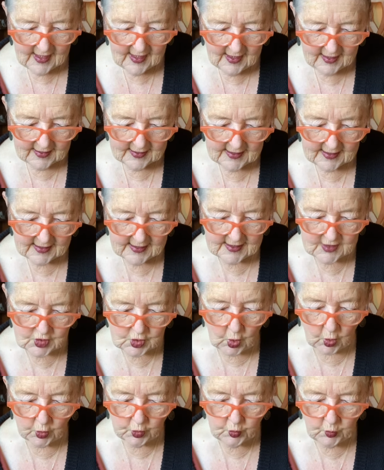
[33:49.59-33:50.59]
He
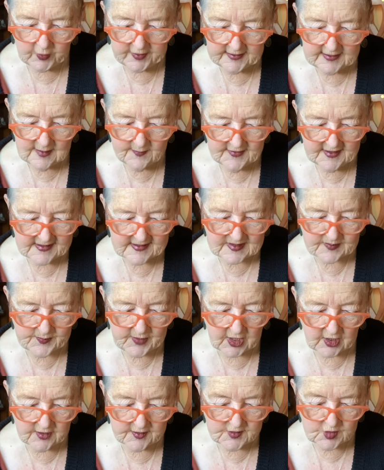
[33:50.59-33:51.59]
told William that his
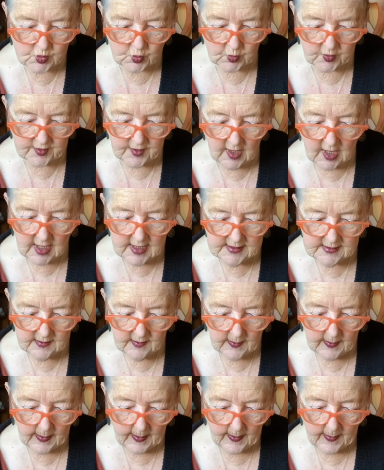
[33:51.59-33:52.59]
parents were not
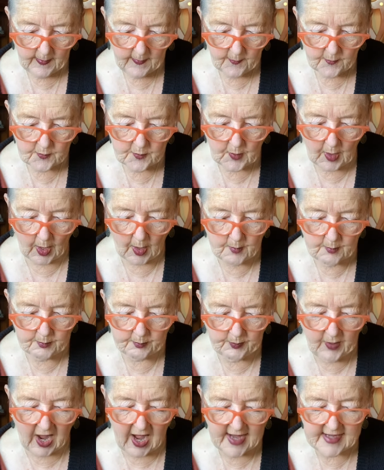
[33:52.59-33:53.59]

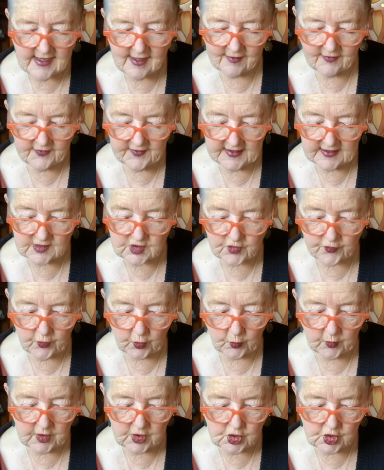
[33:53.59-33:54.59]
buying things for
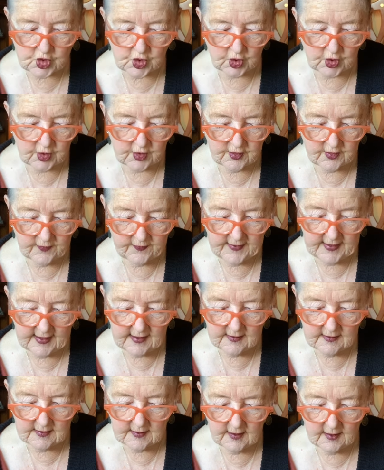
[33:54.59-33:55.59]
Richard,
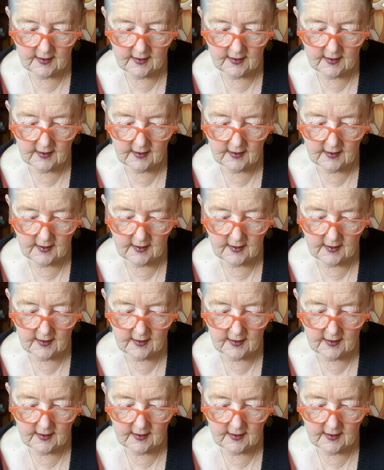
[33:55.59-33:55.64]
that